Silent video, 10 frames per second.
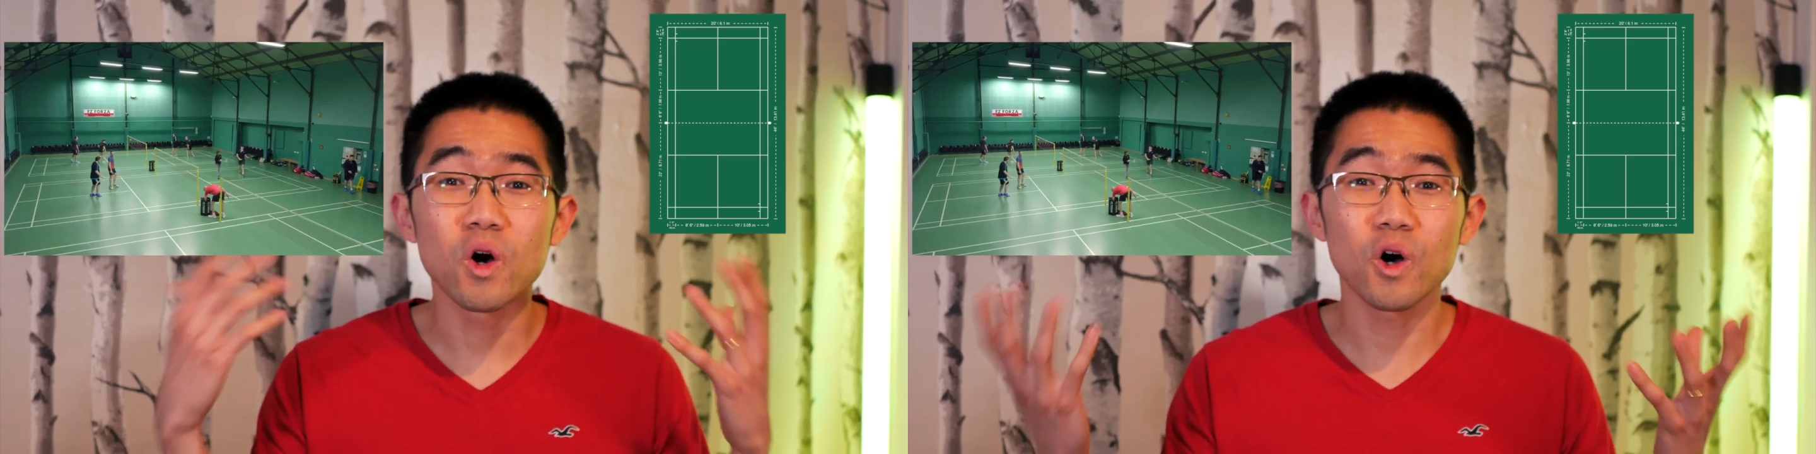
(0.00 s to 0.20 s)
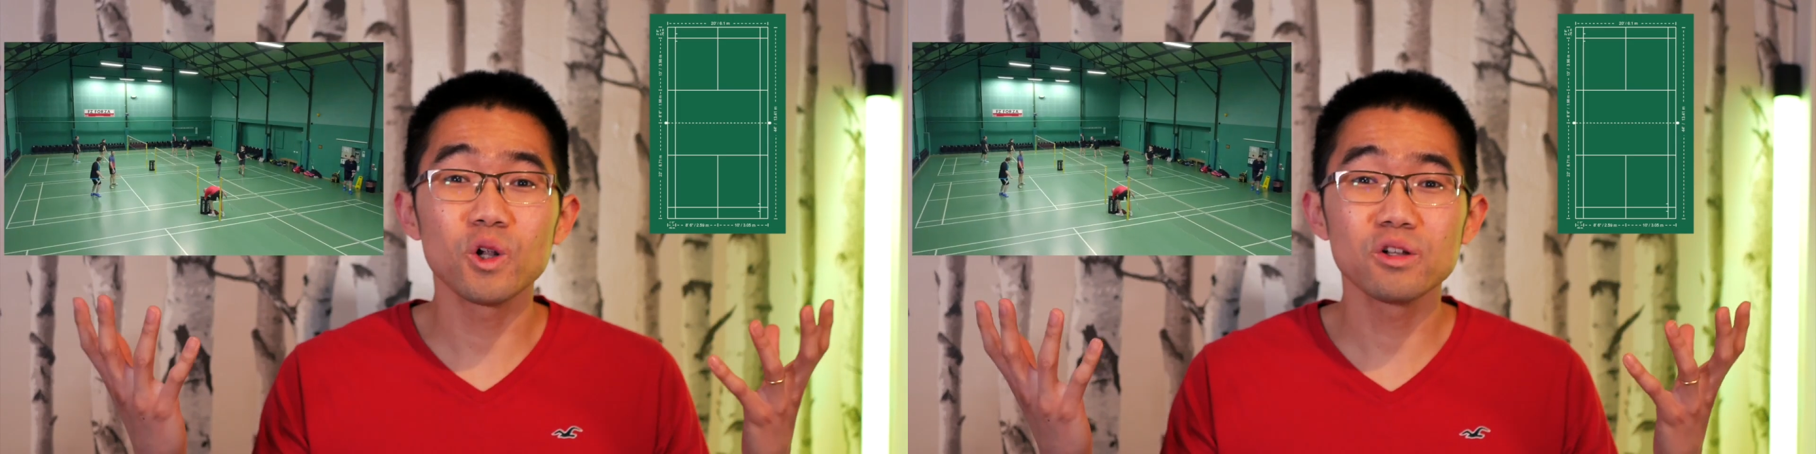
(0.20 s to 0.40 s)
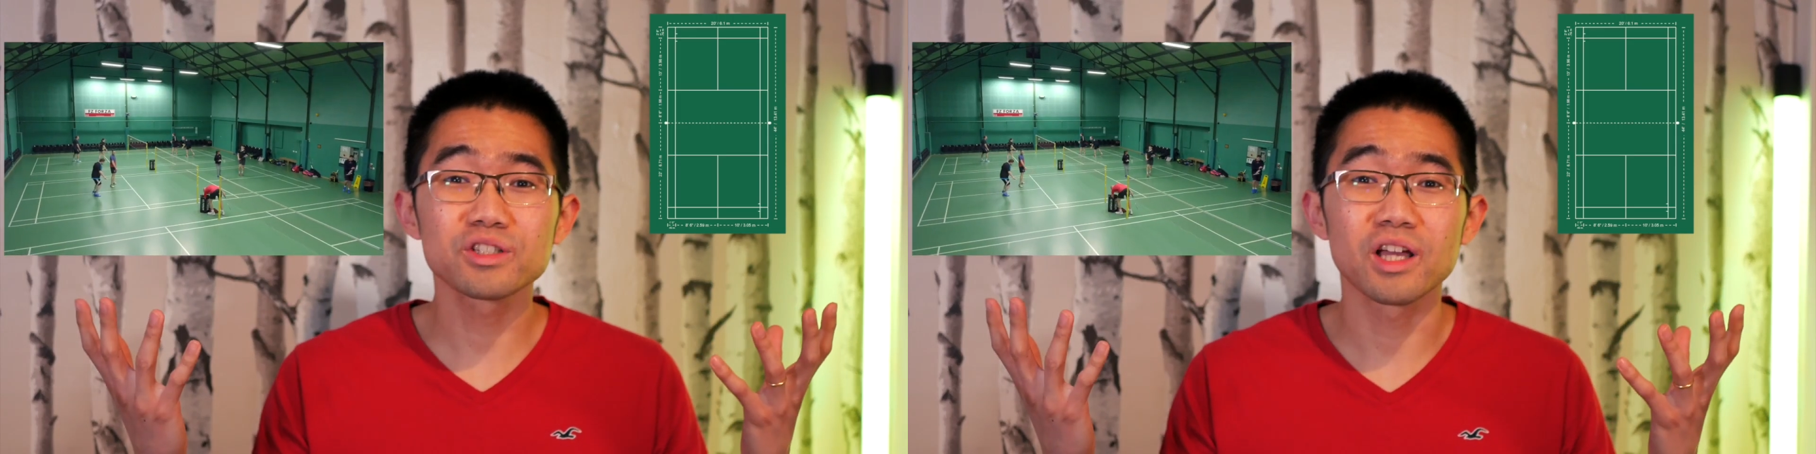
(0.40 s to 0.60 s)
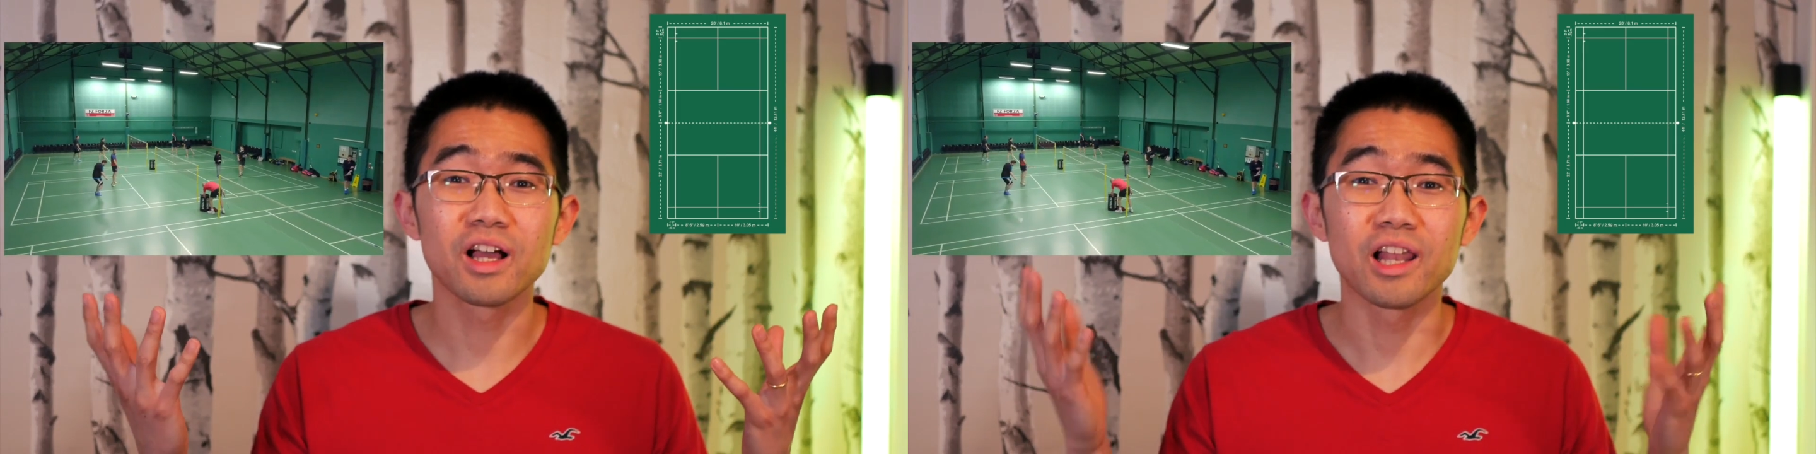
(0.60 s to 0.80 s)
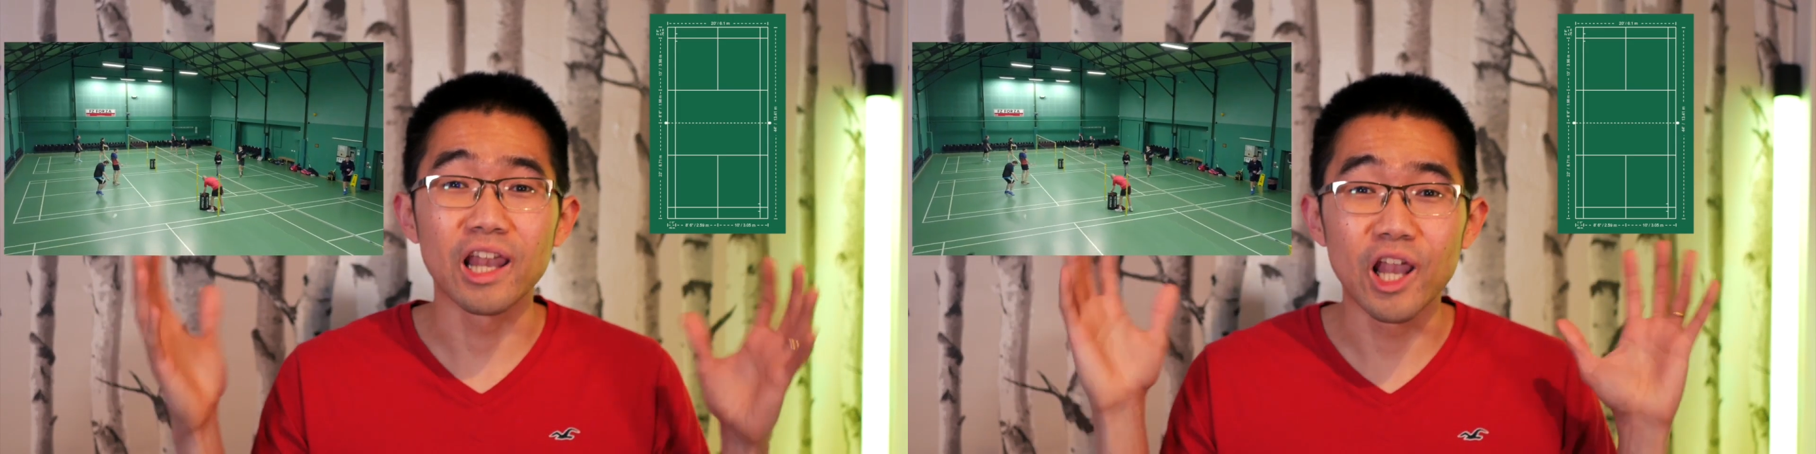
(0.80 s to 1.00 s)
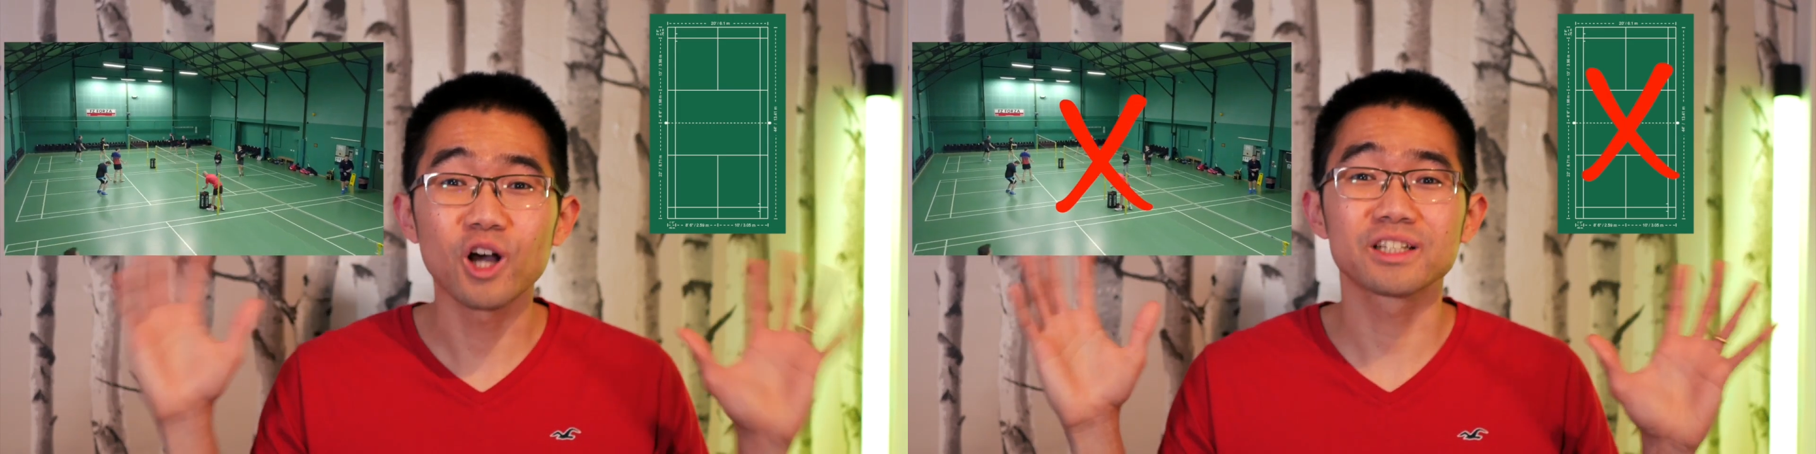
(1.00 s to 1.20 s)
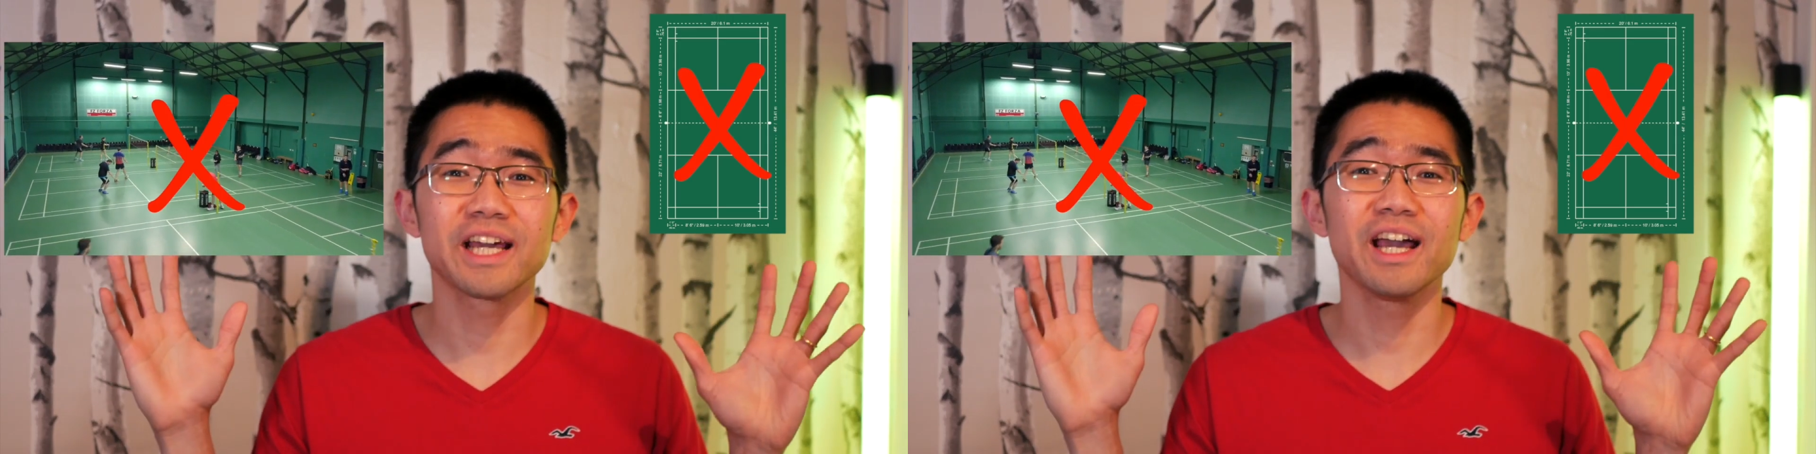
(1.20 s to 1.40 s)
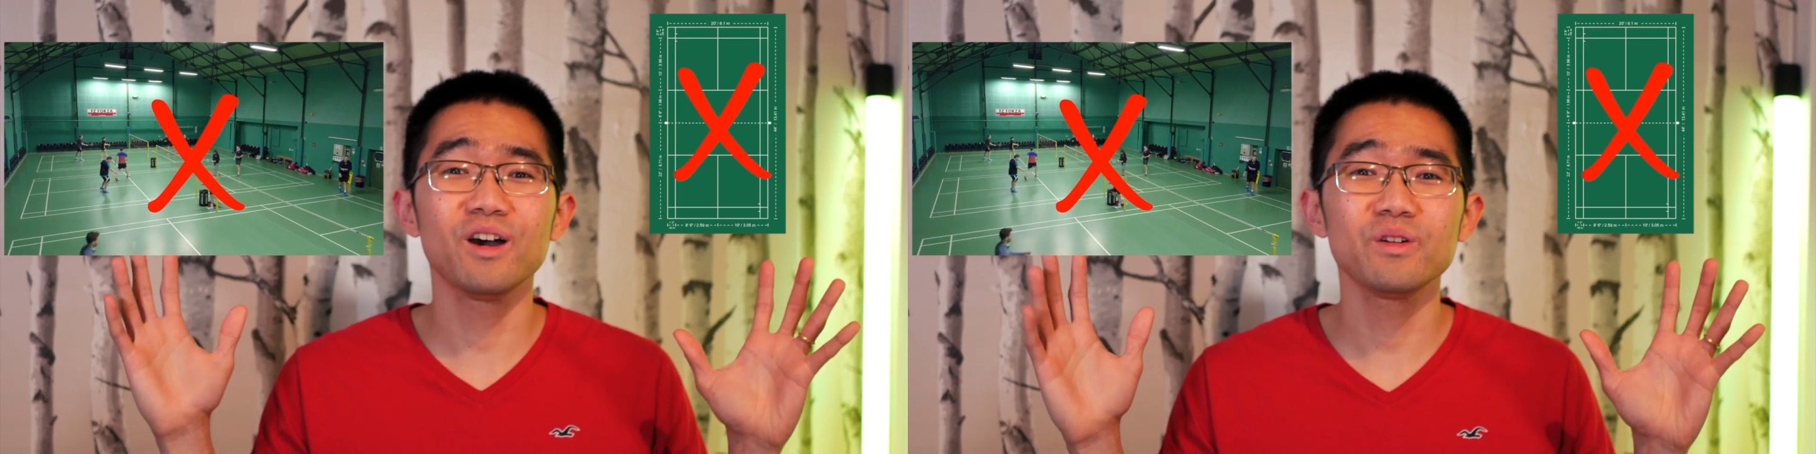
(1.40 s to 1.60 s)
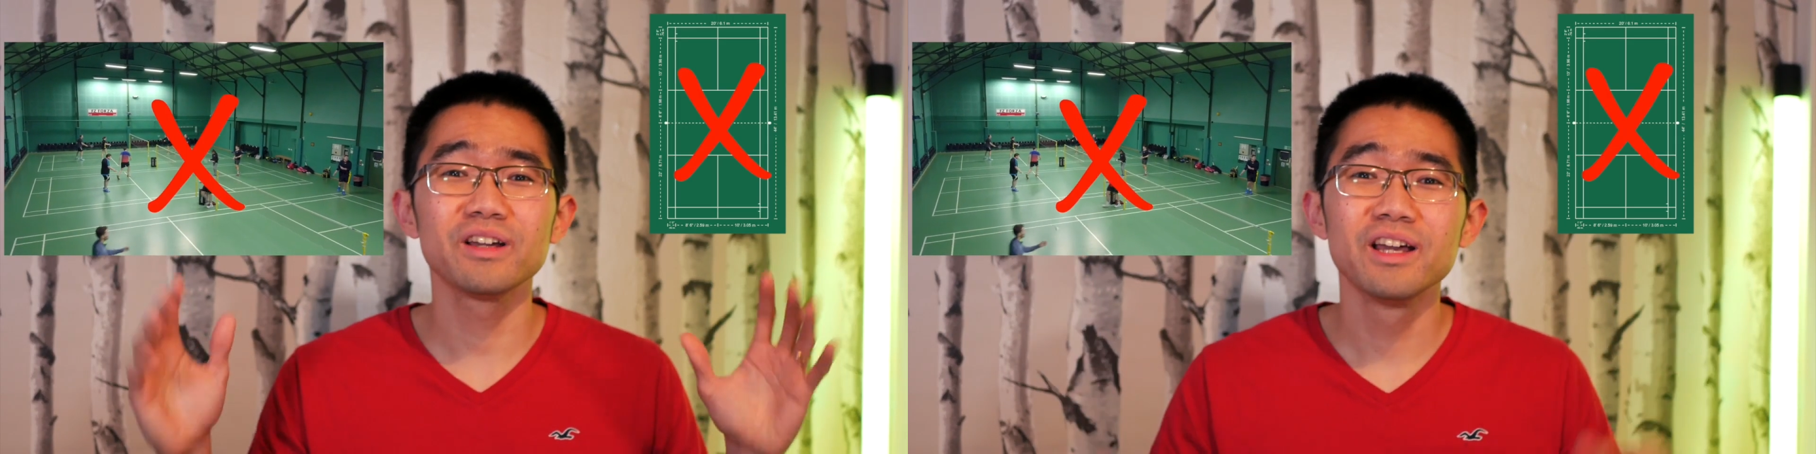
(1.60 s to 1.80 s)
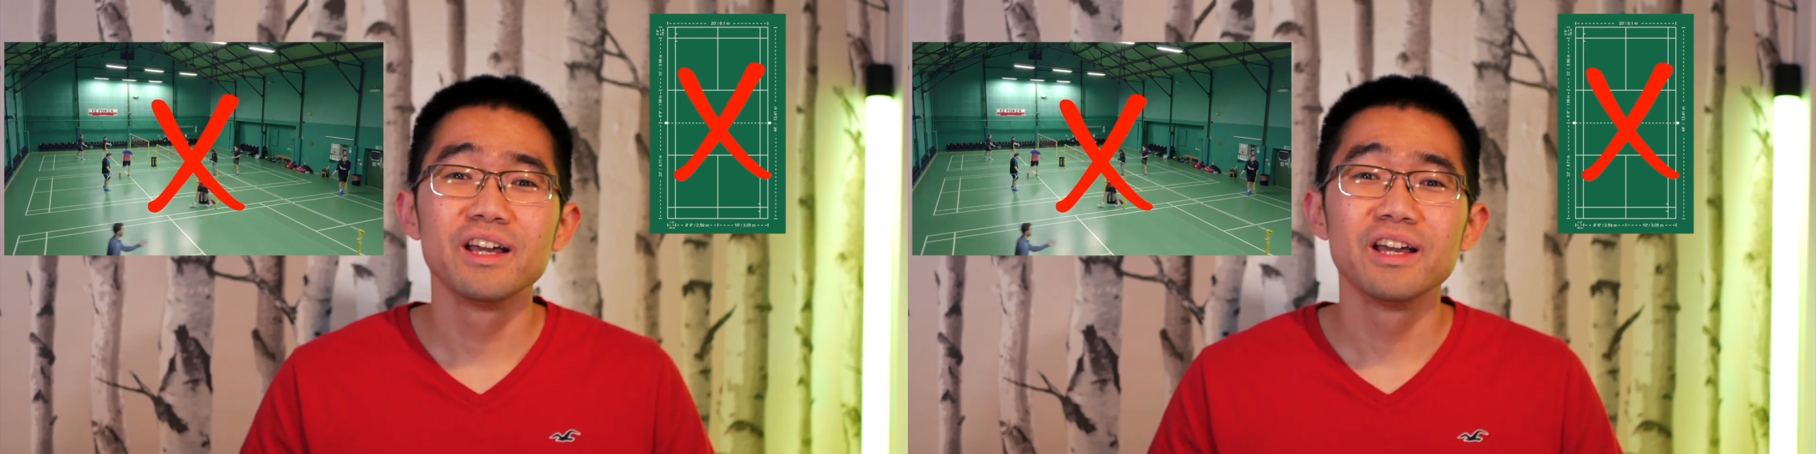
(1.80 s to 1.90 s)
halls, lockdown,